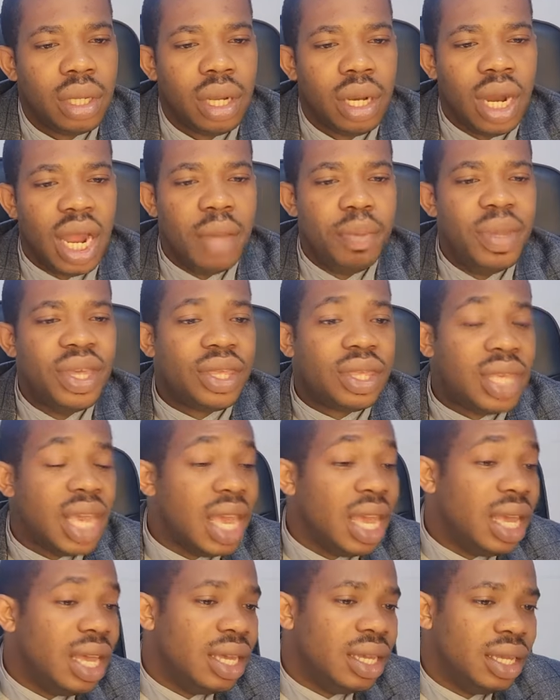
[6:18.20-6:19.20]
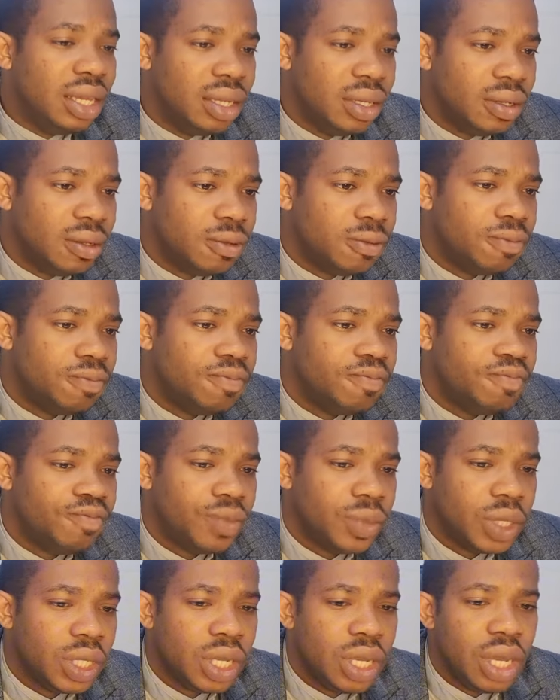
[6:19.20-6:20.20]
let me say,
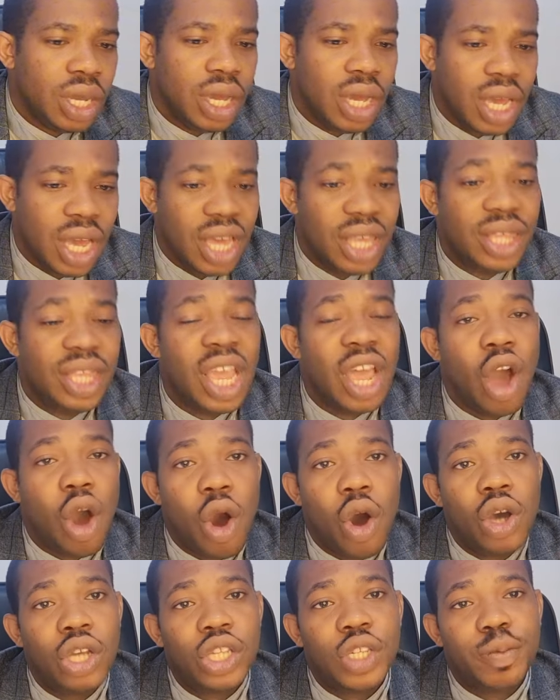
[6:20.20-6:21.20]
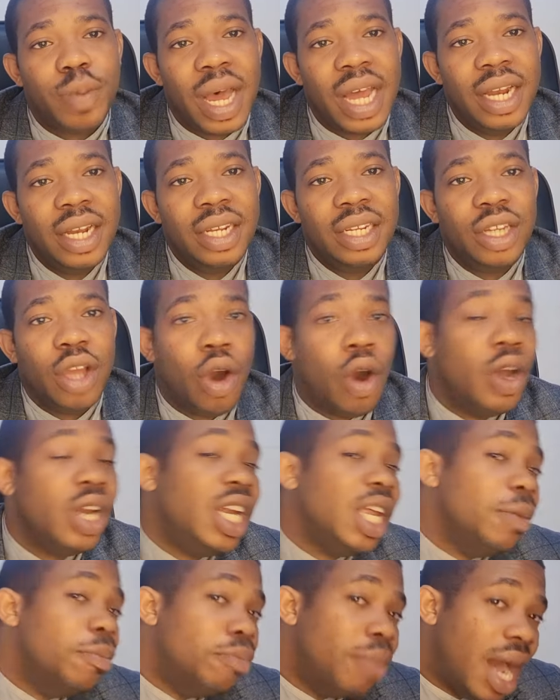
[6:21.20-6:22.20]
is the husband
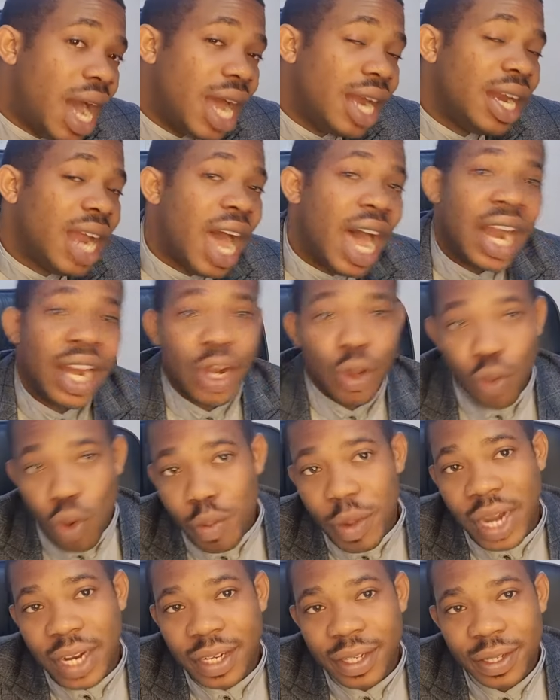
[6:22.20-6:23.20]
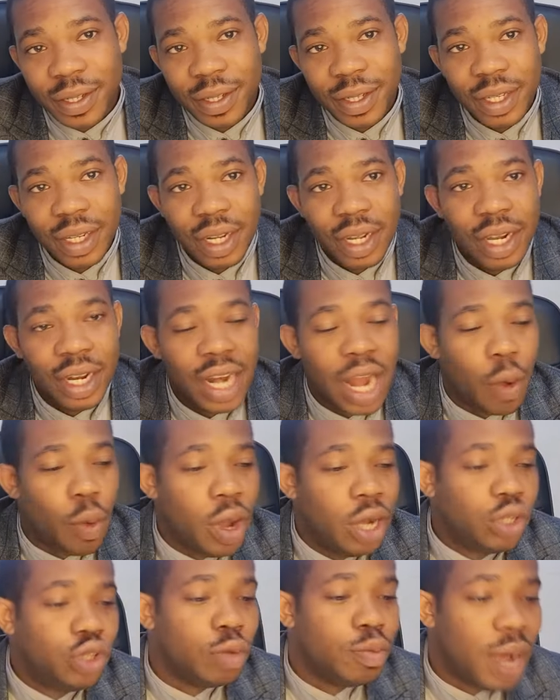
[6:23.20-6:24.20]
or the man and the woman that
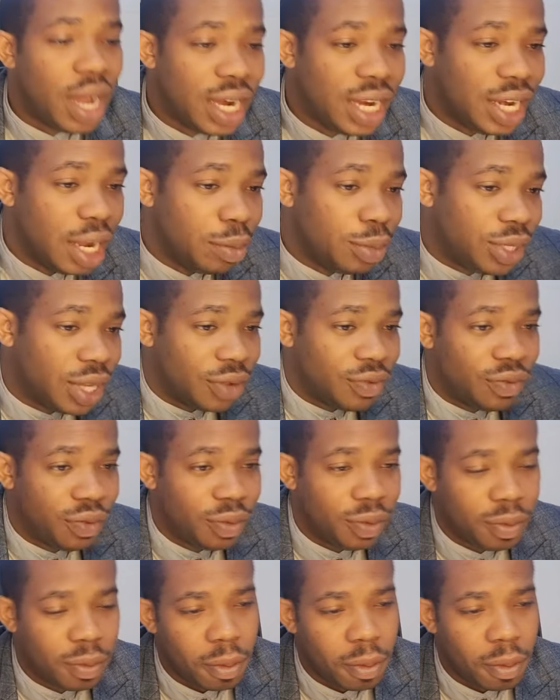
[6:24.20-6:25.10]
want to marry themselves.